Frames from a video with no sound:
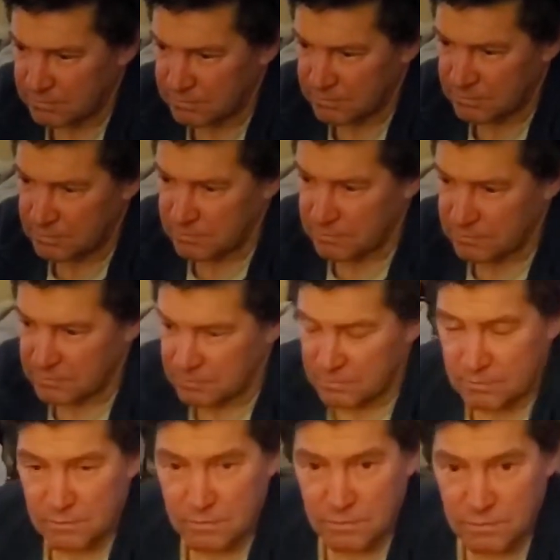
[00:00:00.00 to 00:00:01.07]
is down here
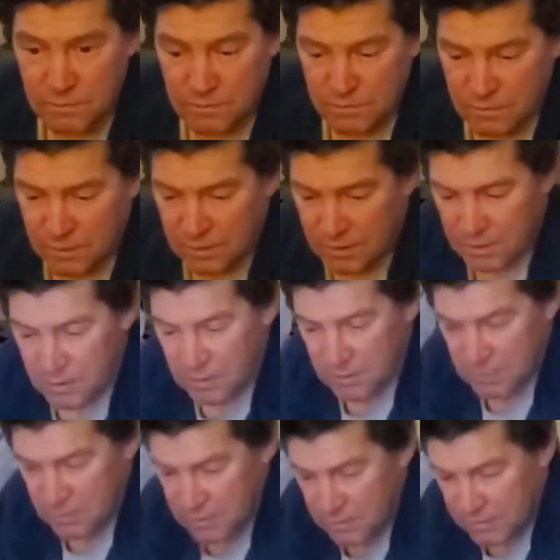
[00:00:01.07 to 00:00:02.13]
to see
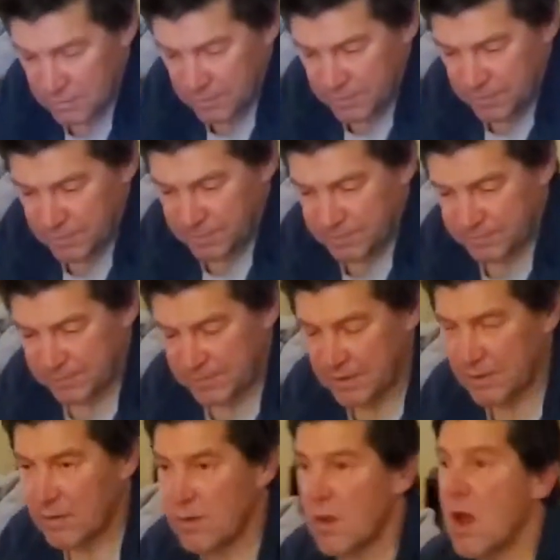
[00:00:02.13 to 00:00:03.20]
us, me and Charles,
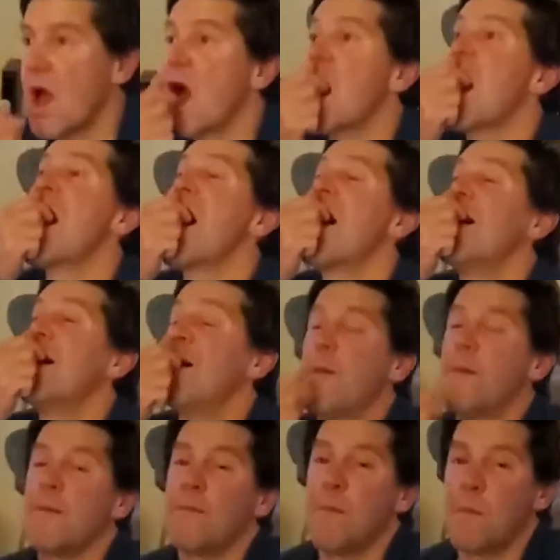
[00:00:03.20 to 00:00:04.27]
for Thanksgiving.
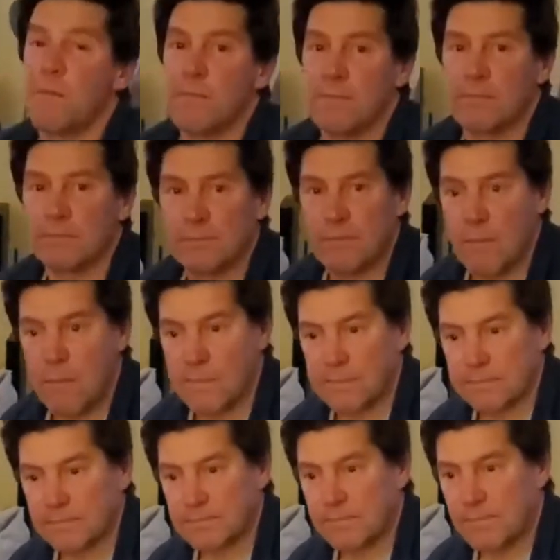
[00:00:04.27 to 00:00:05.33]

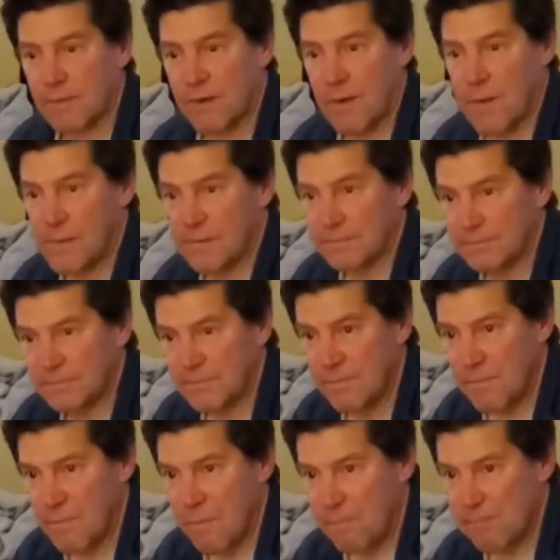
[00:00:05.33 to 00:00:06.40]
And do
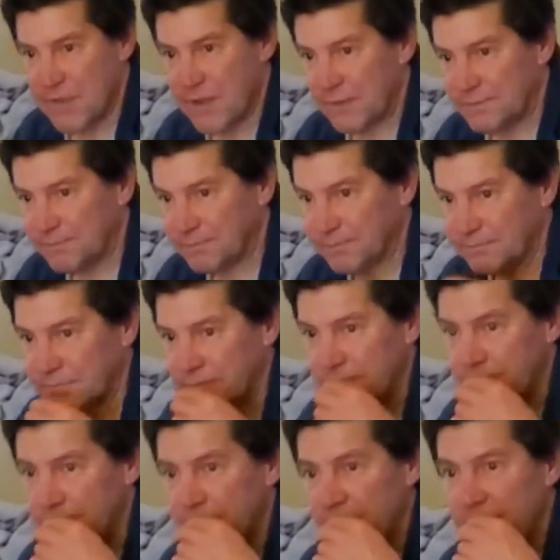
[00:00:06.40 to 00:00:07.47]
some work
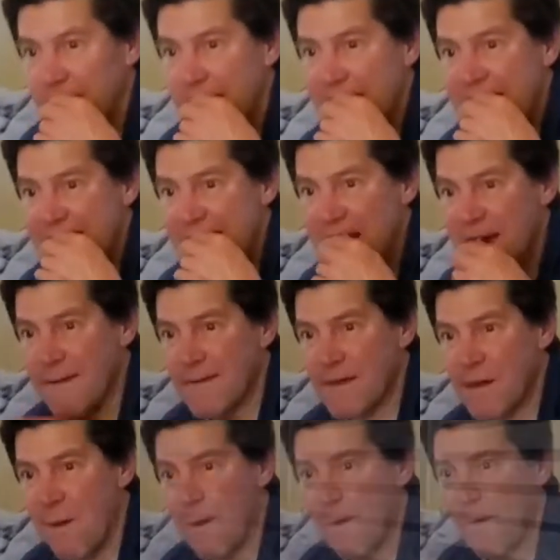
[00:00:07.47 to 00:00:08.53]
around the house.